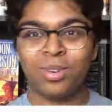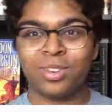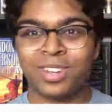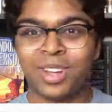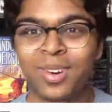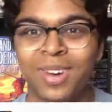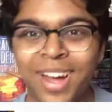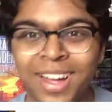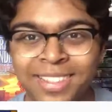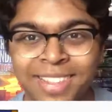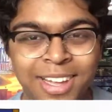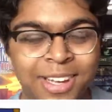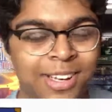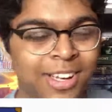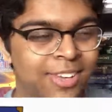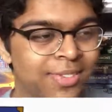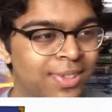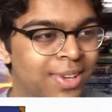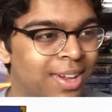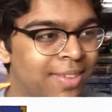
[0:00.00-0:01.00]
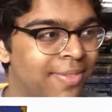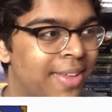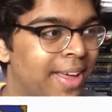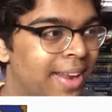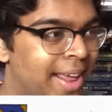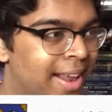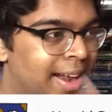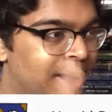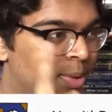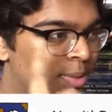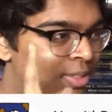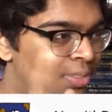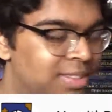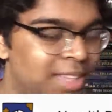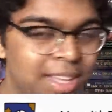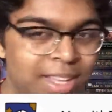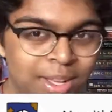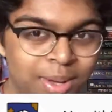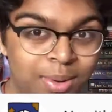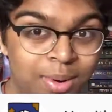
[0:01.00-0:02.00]
So uh, thank you guys for all of that, and I will
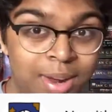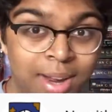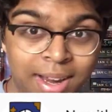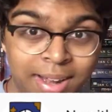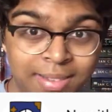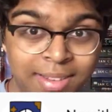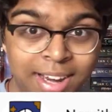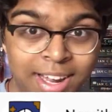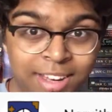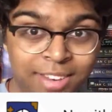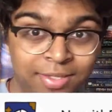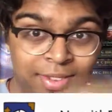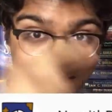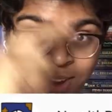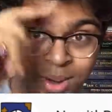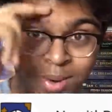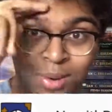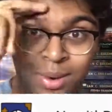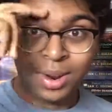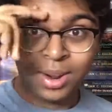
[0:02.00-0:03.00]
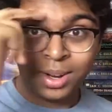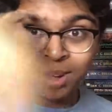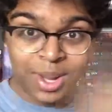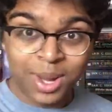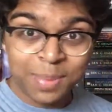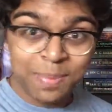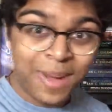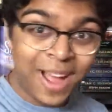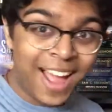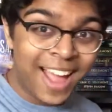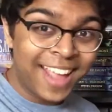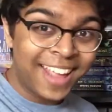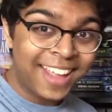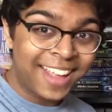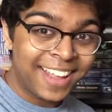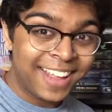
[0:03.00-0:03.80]
see you in the next video. Goodbye.